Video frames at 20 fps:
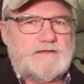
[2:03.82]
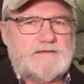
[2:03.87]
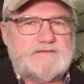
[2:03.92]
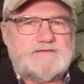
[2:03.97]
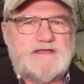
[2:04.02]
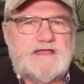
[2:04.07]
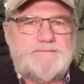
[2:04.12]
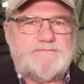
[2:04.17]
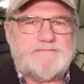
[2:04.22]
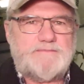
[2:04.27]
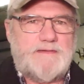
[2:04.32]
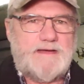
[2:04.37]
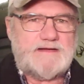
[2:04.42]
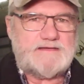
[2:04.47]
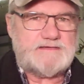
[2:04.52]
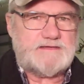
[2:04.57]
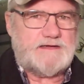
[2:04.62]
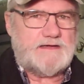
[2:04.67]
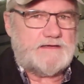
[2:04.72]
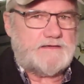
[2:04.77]
taped
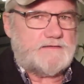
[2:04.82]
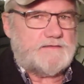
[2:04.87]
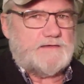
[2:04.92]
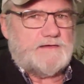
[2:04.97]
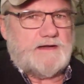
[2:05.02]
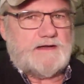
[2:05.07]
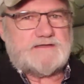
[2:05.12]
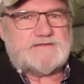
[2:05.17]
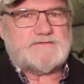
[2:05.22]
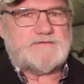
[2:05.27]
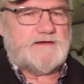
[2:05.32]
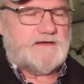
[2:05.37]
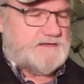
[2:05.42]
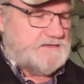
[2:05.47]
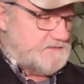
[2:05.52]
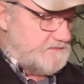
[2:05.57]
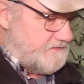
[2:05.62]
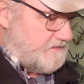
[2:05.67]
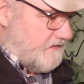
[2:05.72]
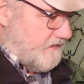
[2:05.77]
back together and
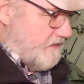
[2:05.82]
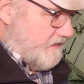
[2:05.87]
x-rayed, and